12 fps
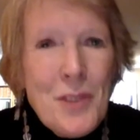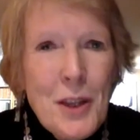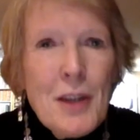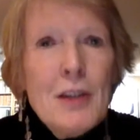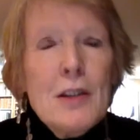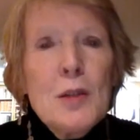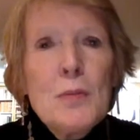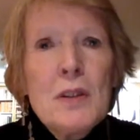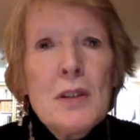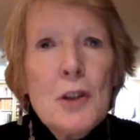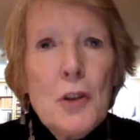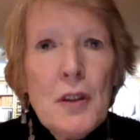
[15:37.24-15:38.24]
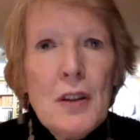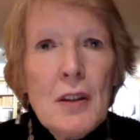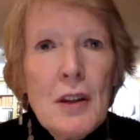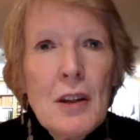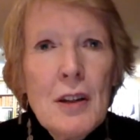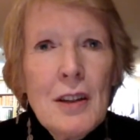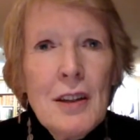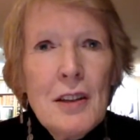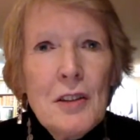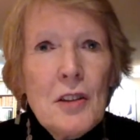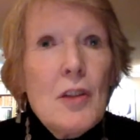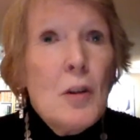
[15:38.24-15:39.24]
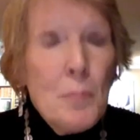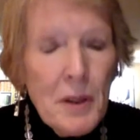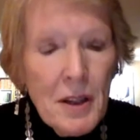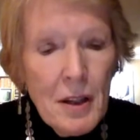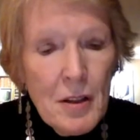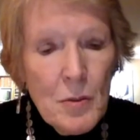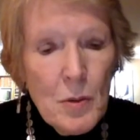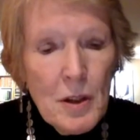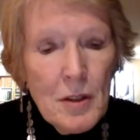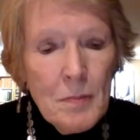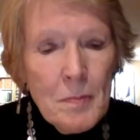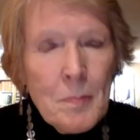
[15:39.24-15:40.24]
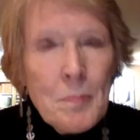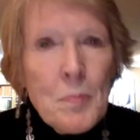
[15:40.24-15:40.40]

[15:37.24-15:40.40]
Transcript: The argument, I think, is a complicated one